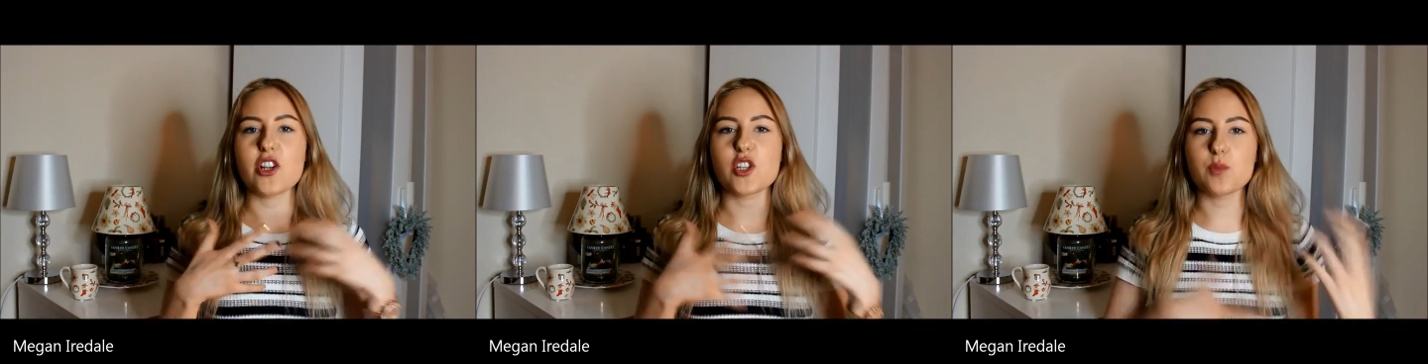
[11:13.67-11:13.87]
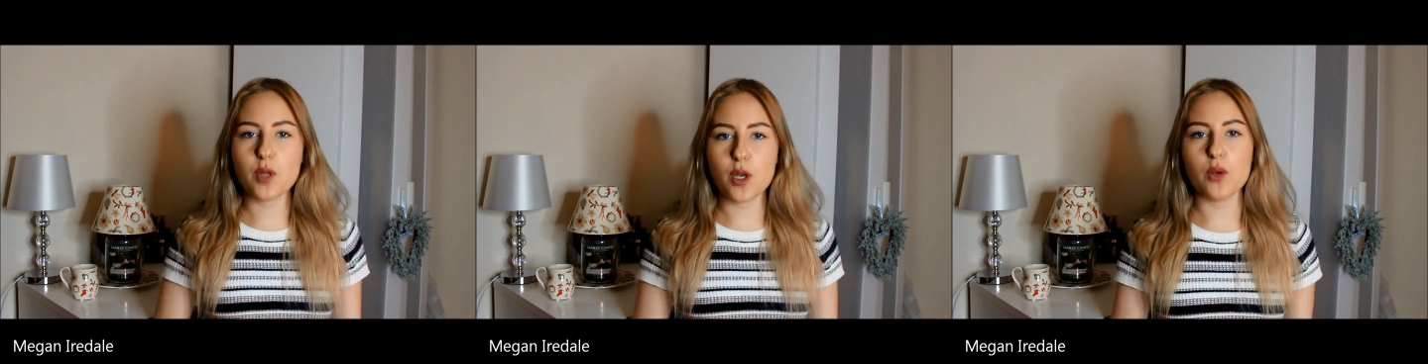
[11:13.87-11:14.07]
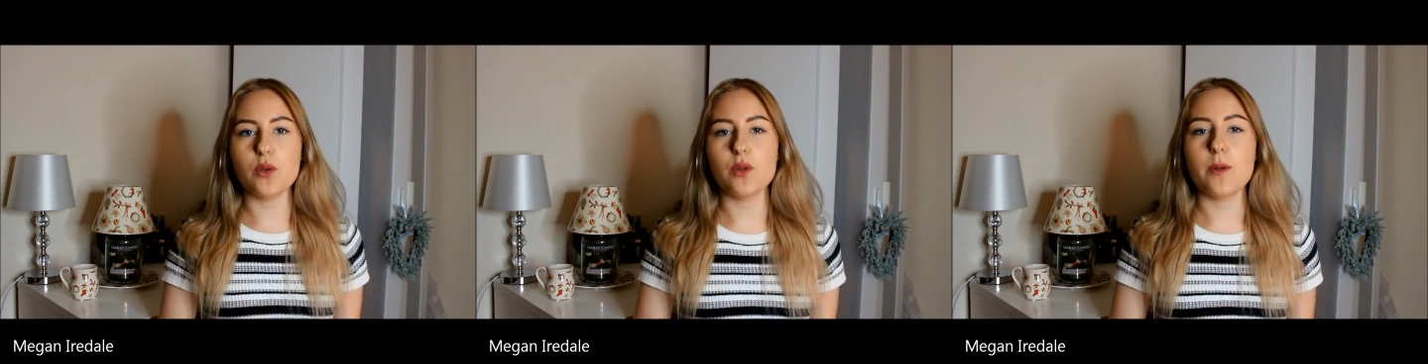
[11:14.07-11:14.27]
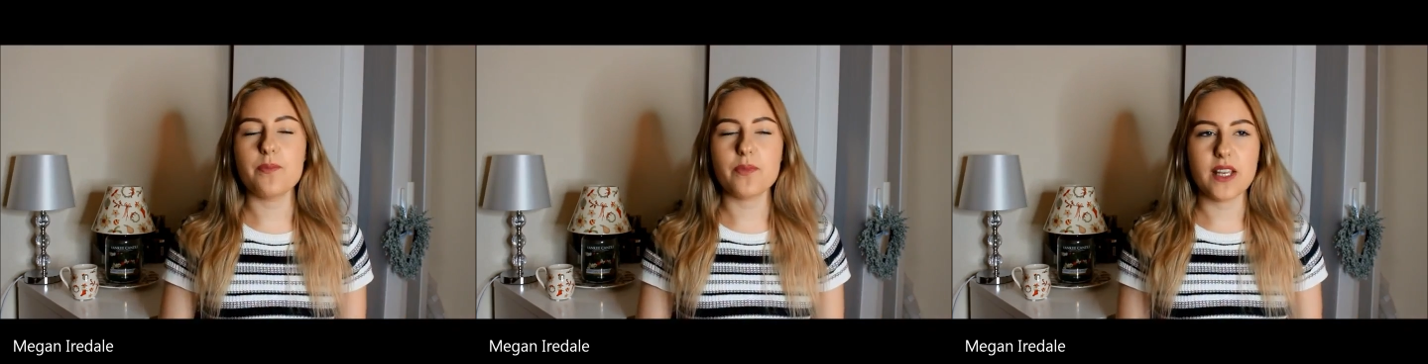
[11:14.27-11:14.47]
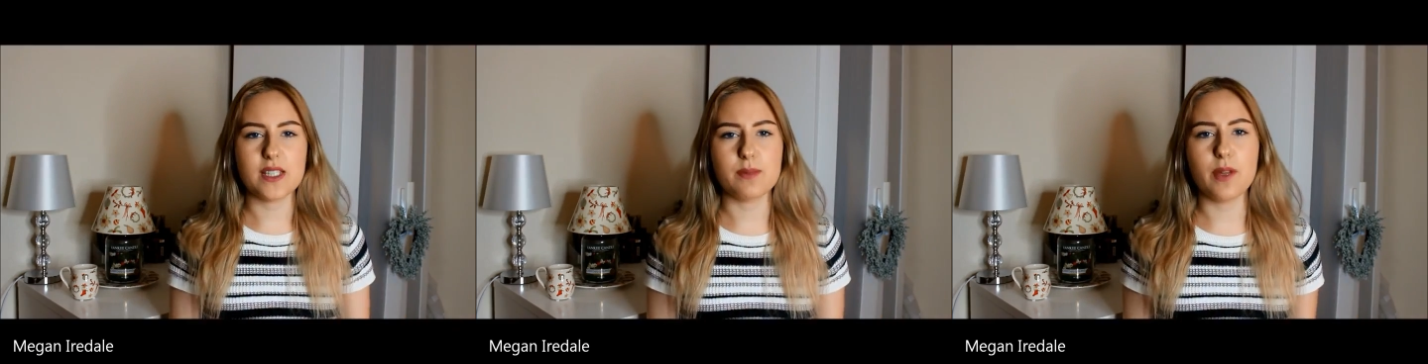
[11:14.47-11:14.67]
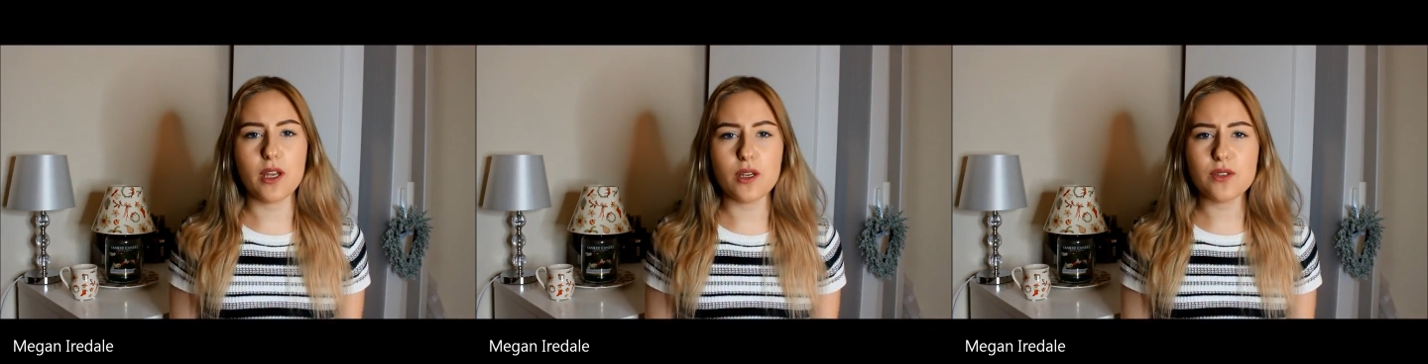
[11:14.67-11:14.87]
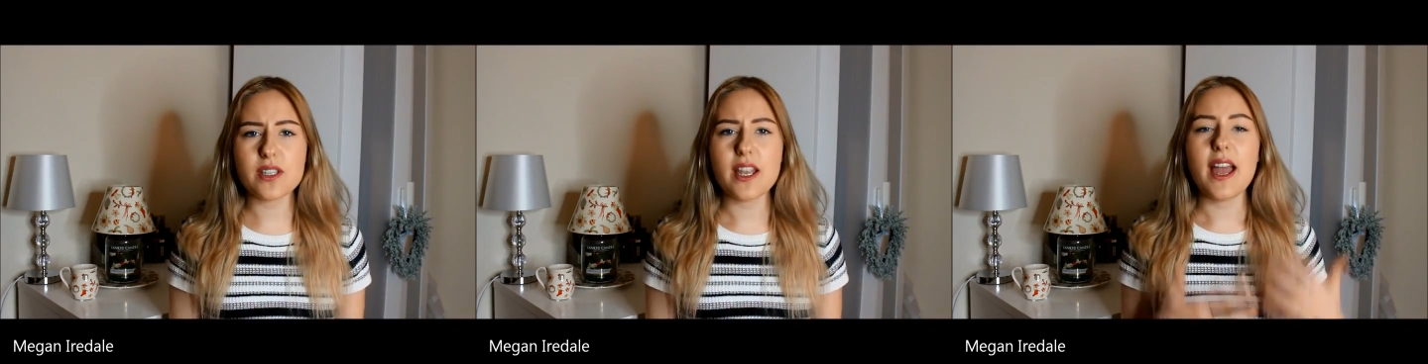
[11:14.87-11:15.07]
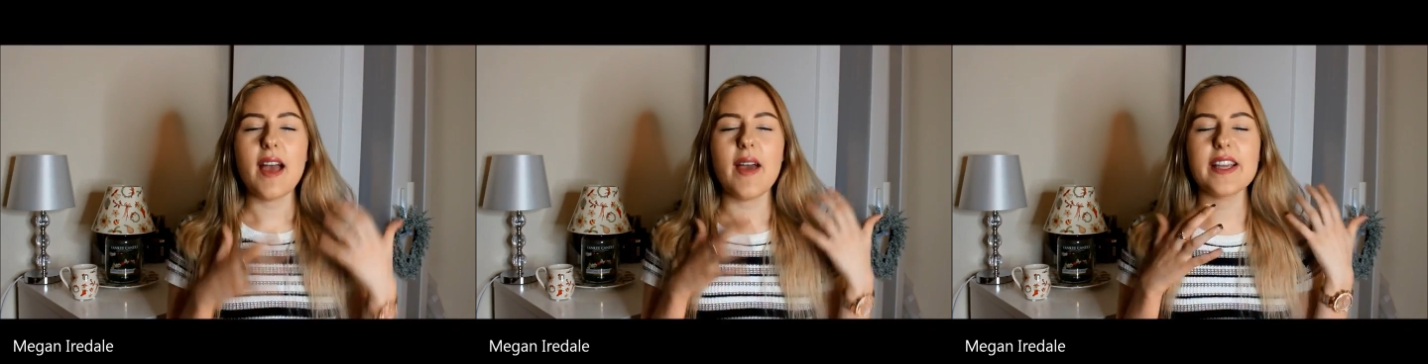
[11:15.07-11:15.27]
they're
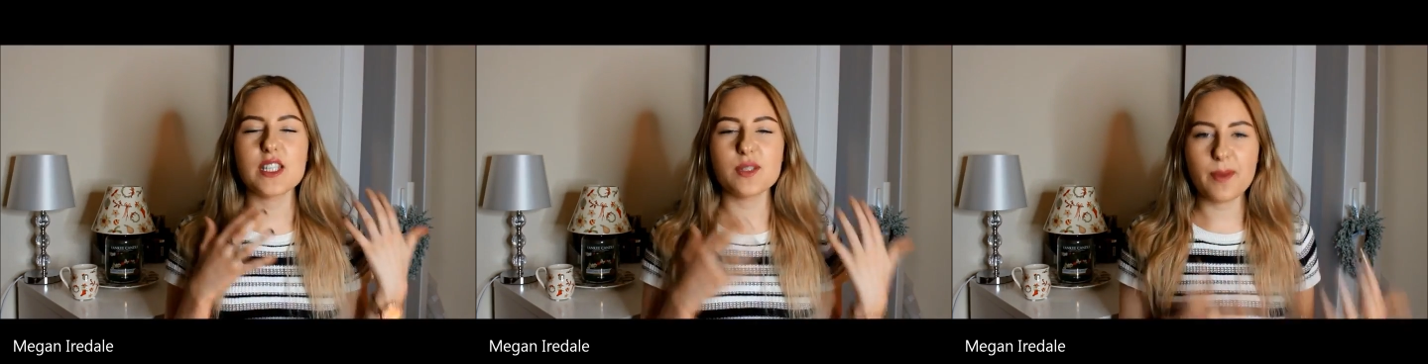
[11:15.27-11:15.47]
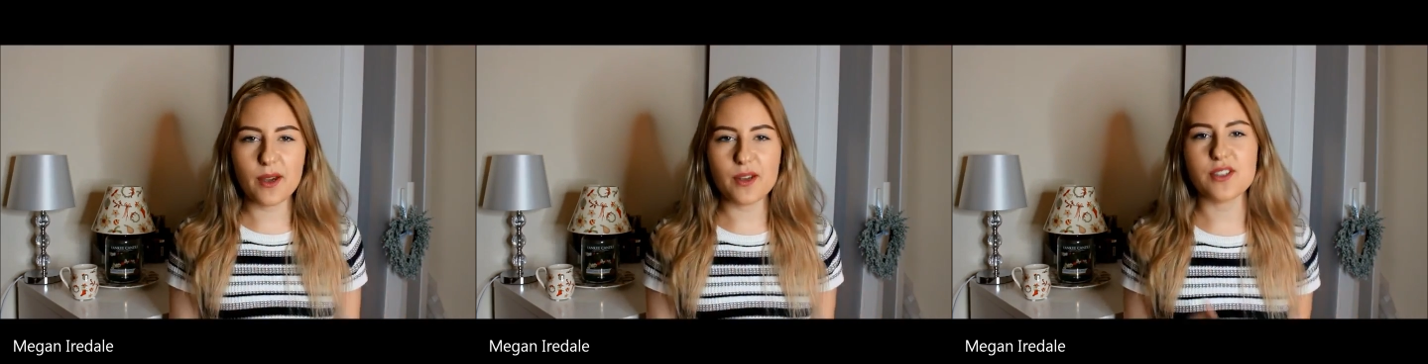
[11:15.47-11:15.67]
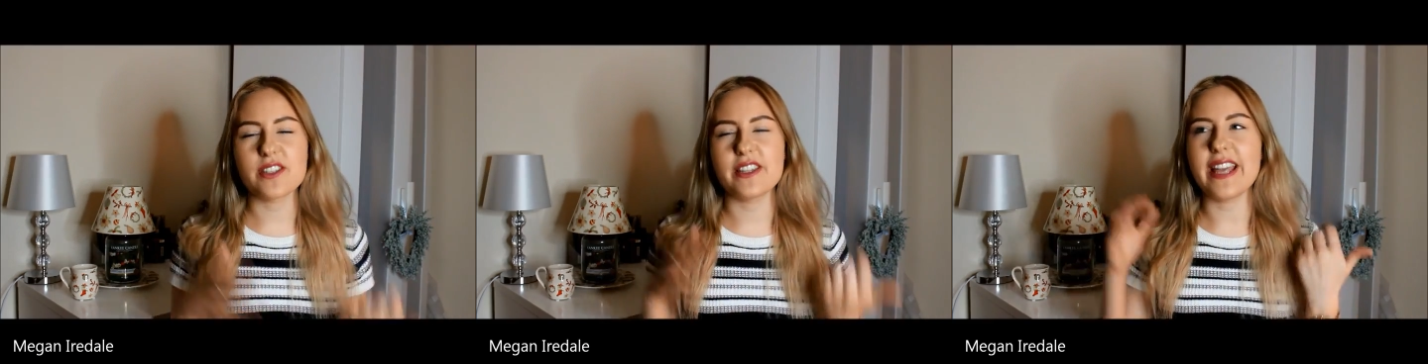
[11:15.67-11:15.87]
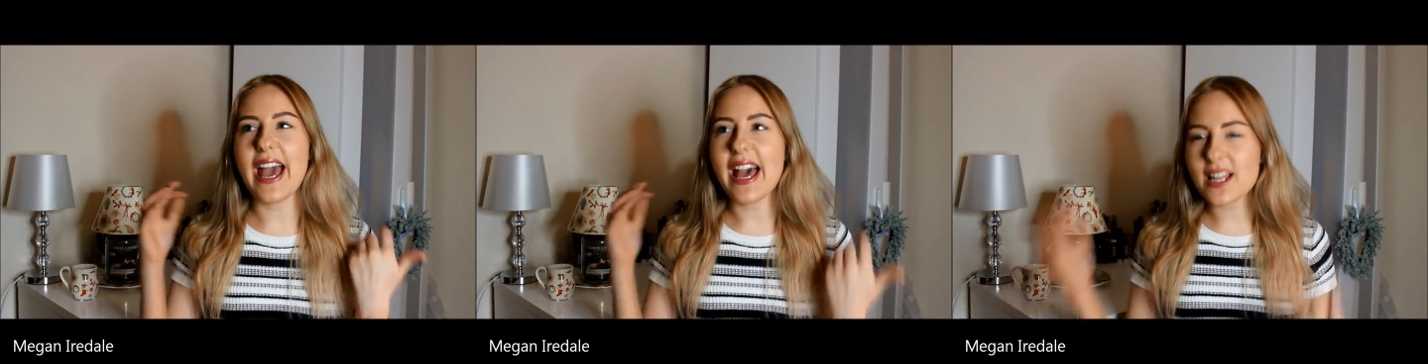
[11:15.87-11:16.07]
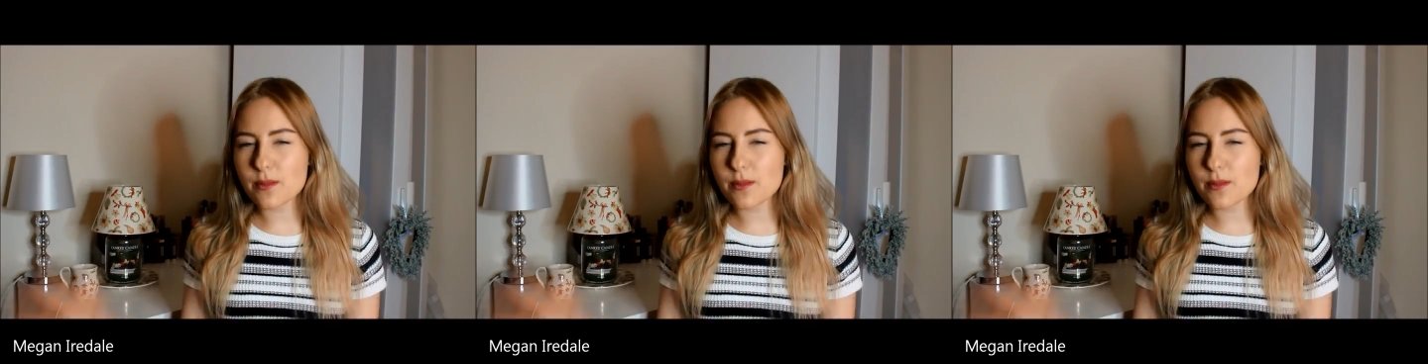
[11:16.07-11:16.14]
exposed to the